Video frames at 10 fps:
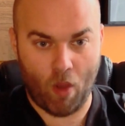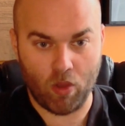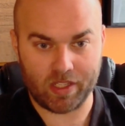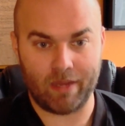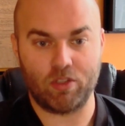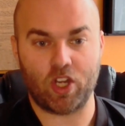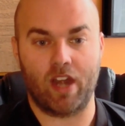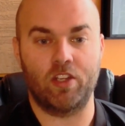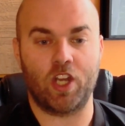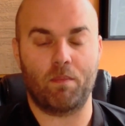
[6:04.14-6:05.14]
Mostly him
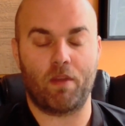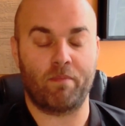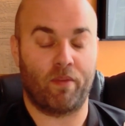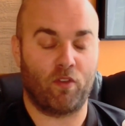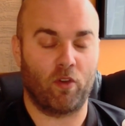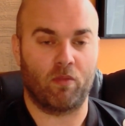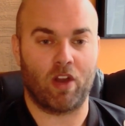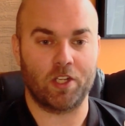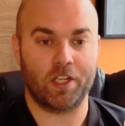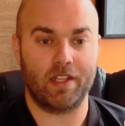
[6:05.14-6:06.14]
trying to jump off before the
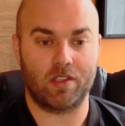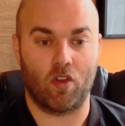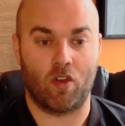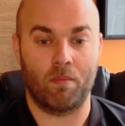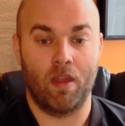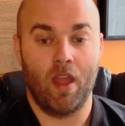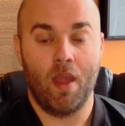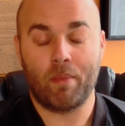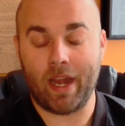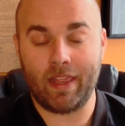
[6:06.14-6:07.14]
rush gets to him.
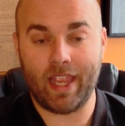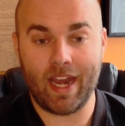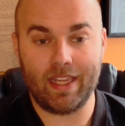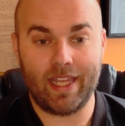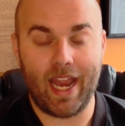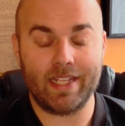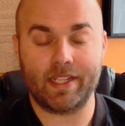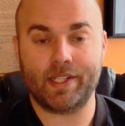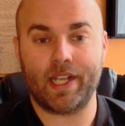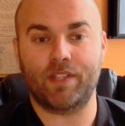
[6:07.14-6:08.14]
But at the end of the day,
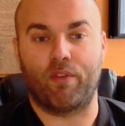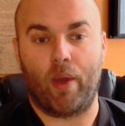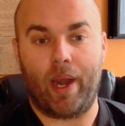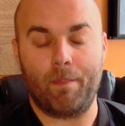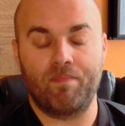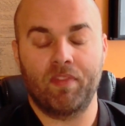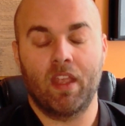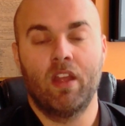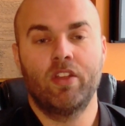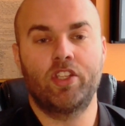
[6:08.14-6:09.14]
he's successful at it.